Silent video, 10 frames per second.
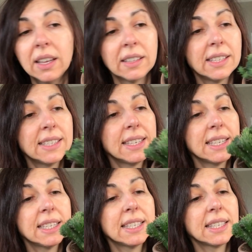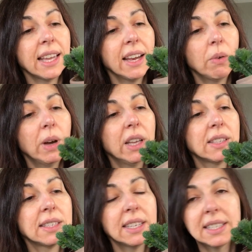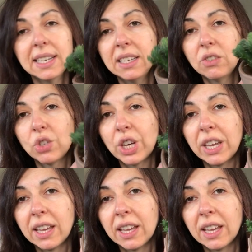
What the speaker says: This is like what, 6 inch,